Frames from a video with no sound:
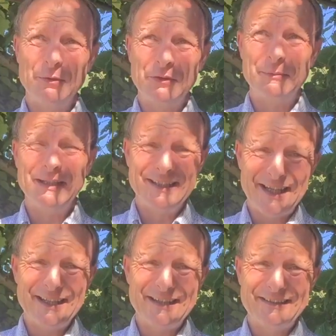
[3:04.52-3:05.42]
want to be
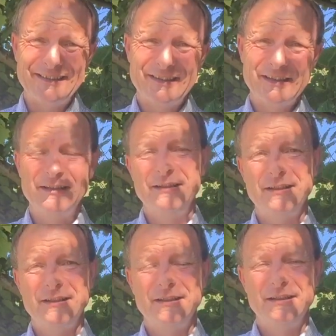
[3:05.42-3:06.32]
liked.
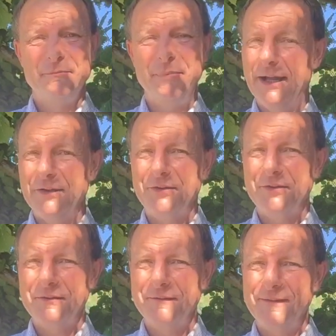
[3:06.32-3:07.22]

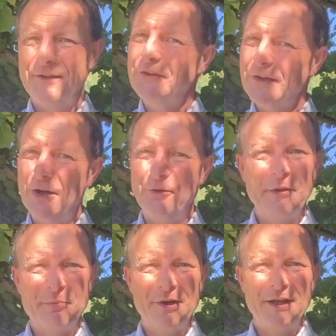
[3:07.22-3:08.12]
But this is a
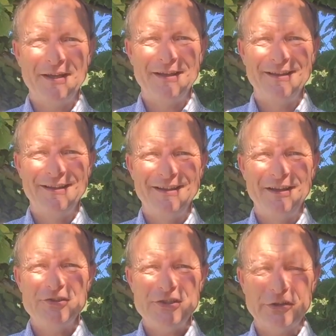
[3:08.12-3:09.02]
healthy prayer.
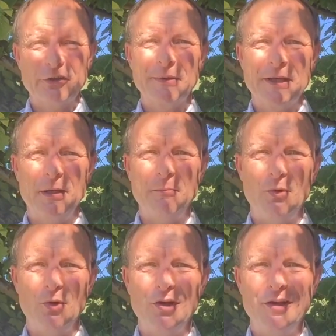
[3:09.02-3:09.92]
Jesus become
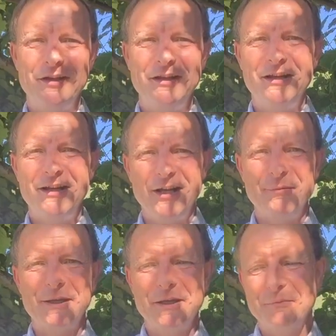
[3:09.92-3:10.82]
more, I
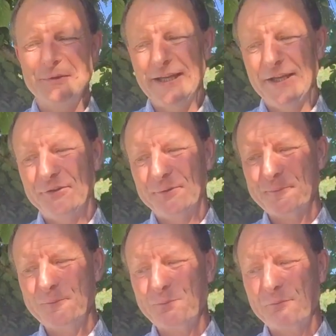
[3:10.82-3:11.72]
become less.
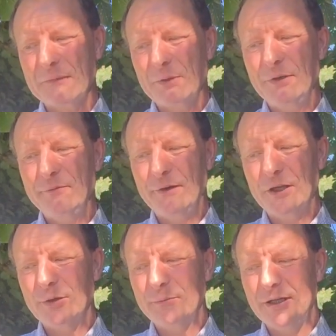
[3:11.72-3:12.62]
We
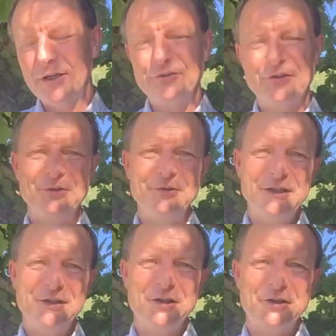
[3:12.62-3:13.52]
follow a master who
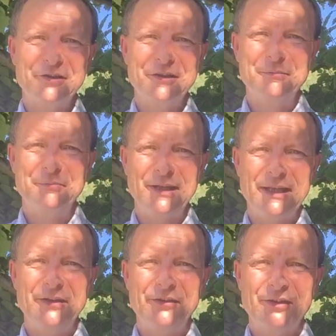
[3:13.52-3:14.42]
did not
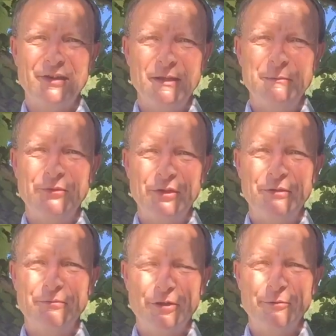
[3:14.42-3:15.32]
please
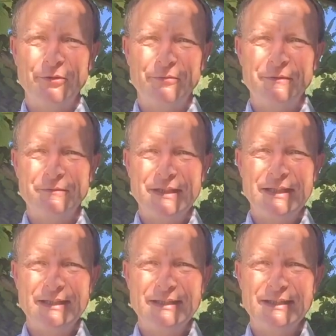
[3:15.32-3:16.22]
himself, Romans
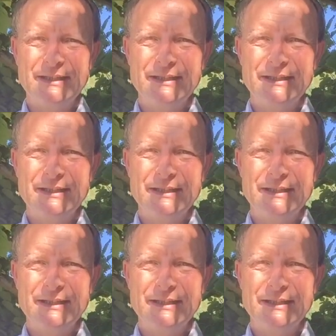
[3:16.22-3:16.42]
15.